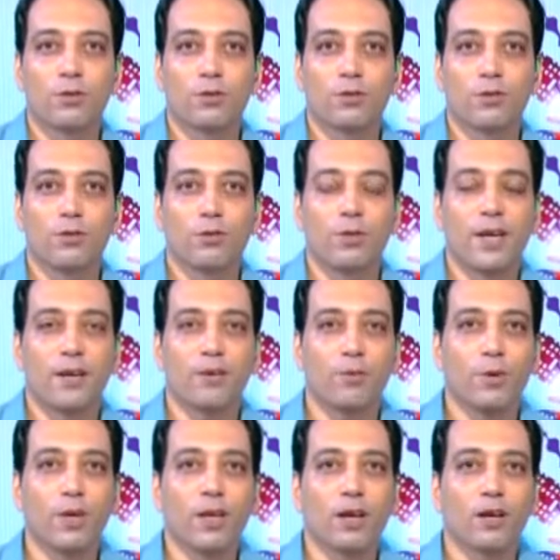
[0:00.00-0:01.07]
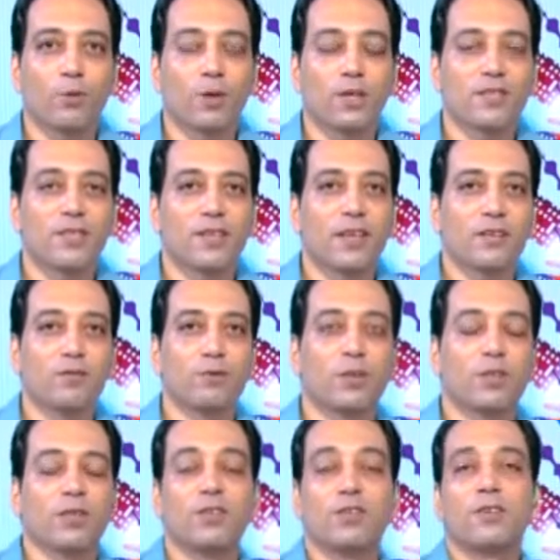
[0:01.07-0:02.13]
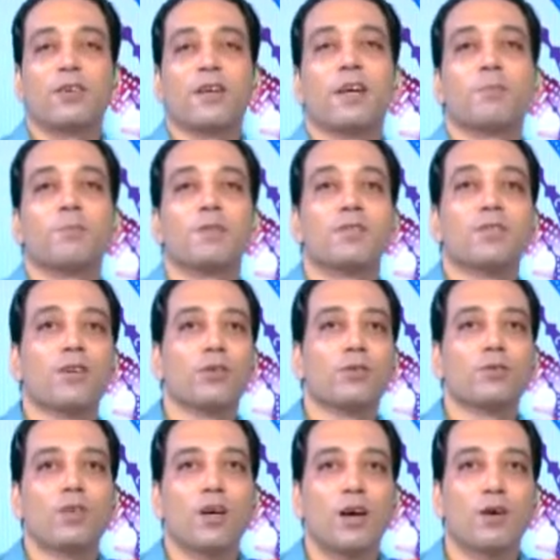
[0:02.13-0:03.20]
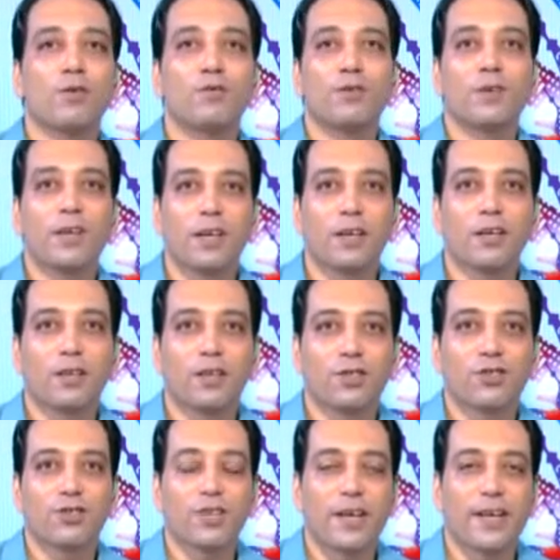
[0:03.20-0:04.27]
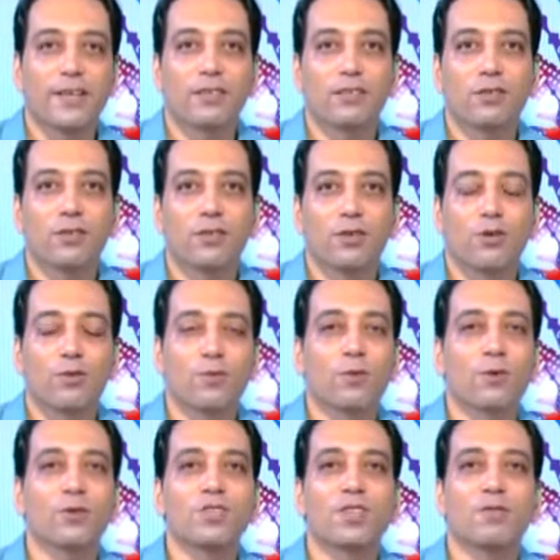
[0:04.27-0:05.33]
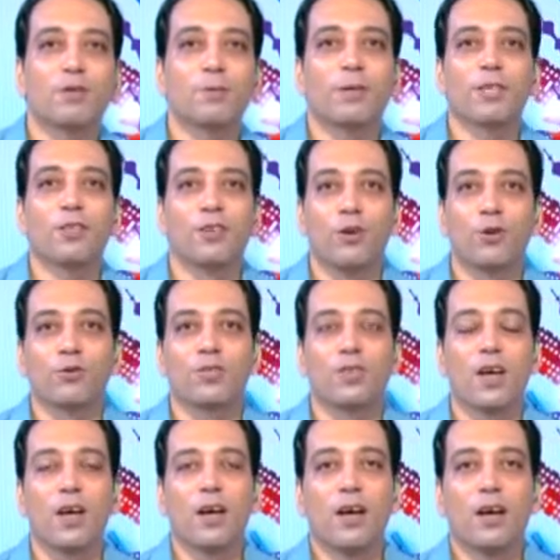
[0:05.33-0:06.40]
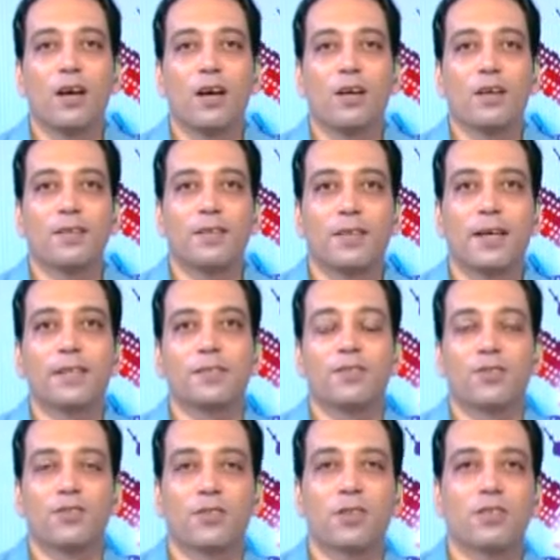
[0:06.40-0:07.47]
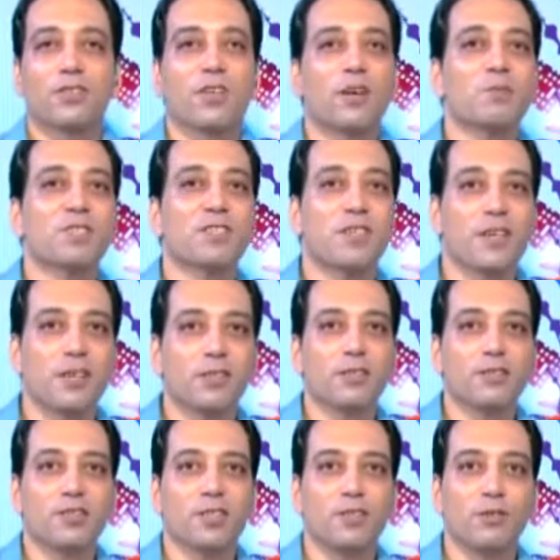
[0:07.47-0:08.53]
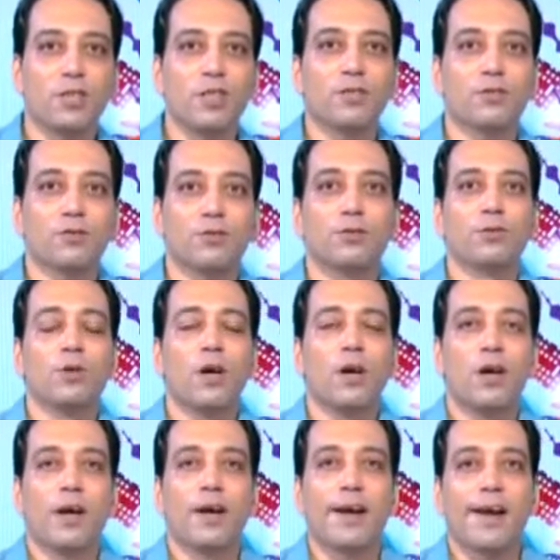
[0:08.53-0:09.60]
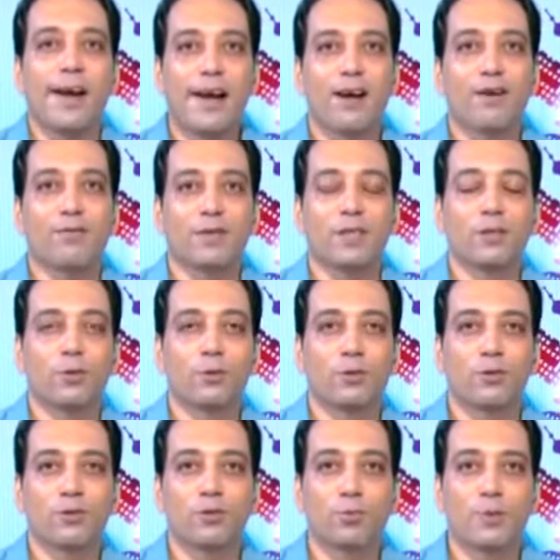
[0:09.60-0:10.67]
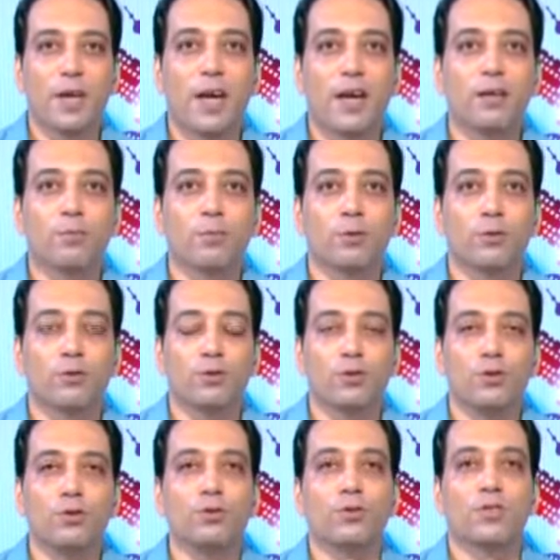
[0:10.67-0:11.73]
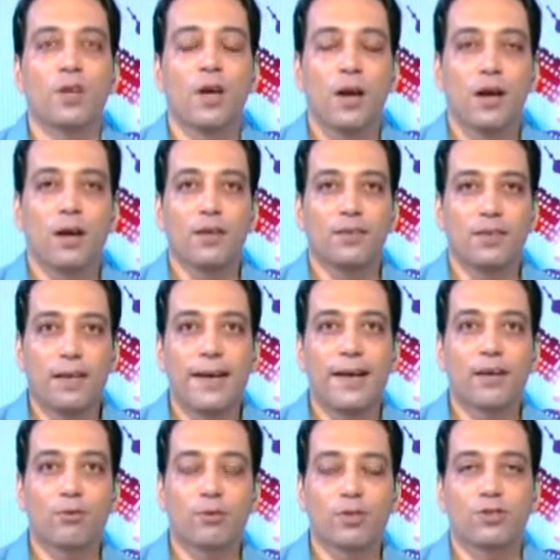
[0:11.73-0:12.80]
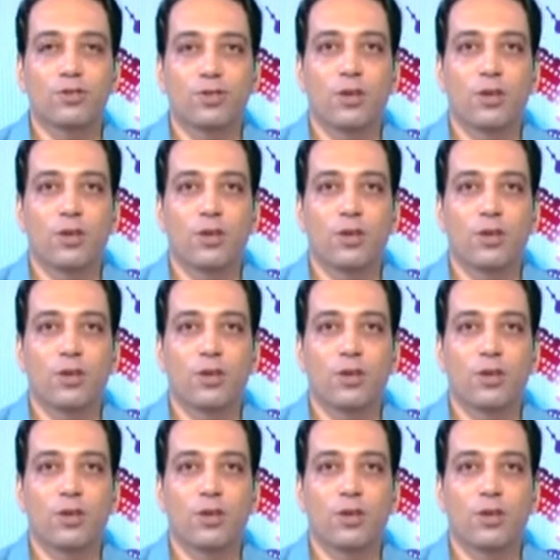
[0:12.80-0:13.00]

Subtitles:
So here we are once again for another episode of English, and of course everybody knows that there are some skills you need to have in order to be able to use the language